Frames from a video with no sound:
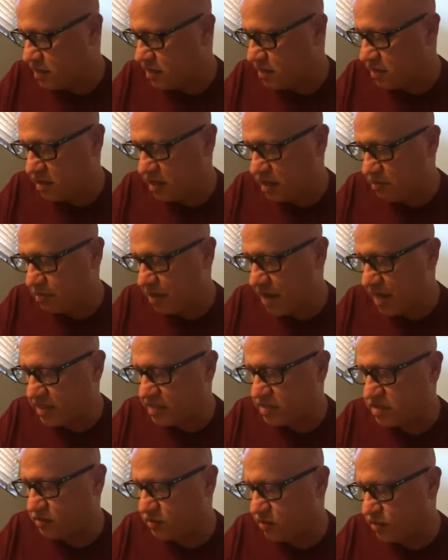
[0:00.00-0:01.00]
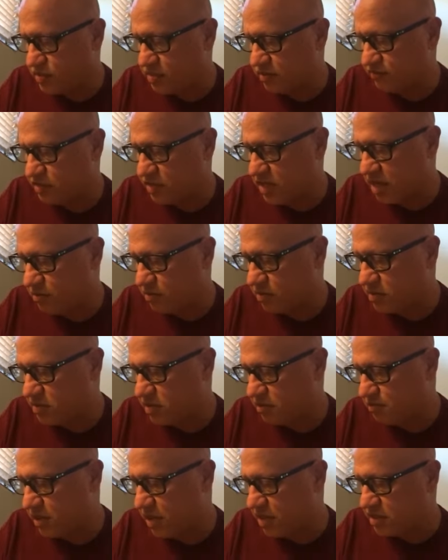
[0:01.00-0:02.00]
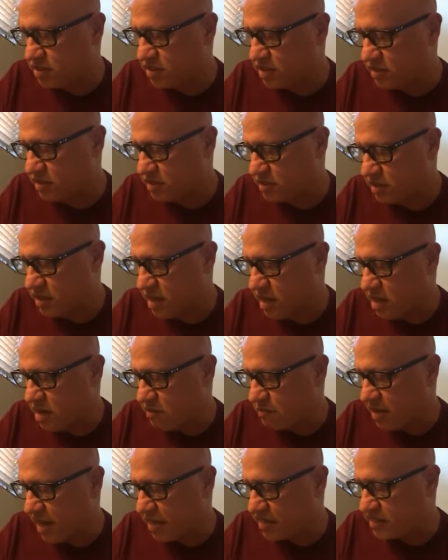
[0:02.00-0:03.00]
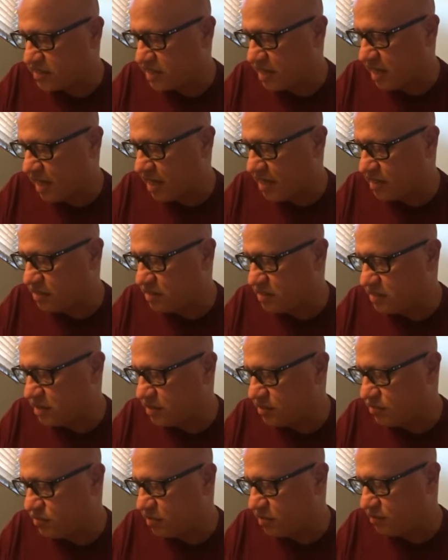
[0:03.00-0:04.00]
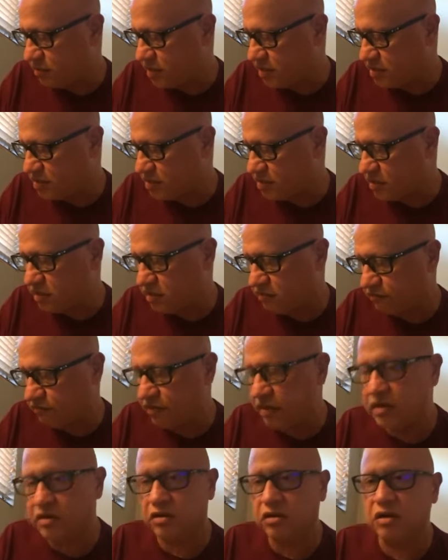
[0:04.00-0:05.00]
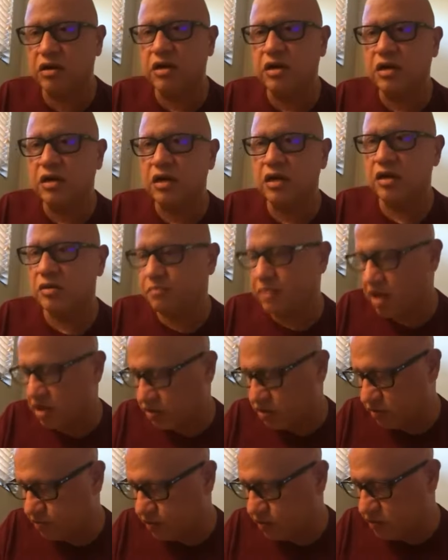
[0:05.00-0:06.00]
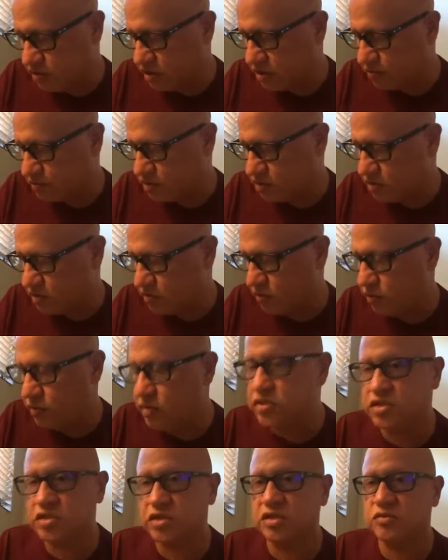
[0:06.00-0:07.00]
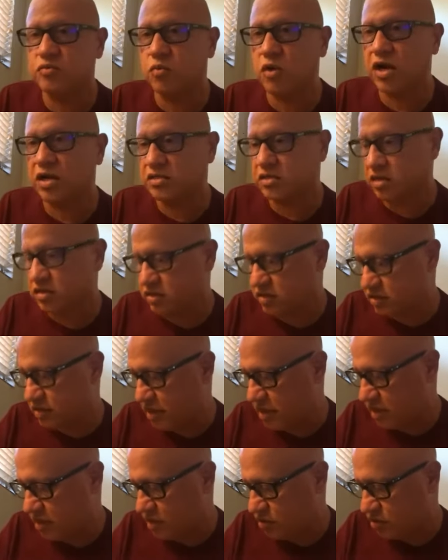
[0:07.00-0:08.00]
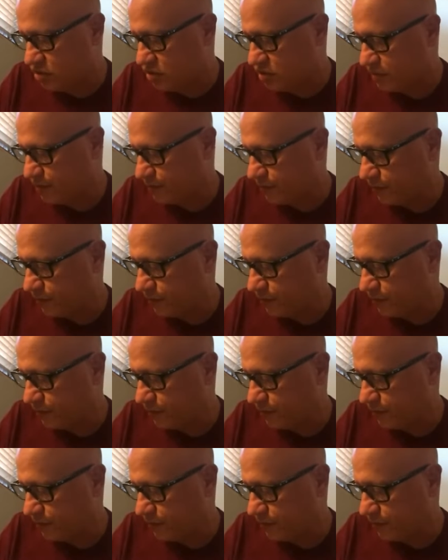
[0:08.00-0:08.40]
looking past the rows of tables and benches, past the heads and through the mist at the figure in a powder blue jumpsuit who's just walked on stage.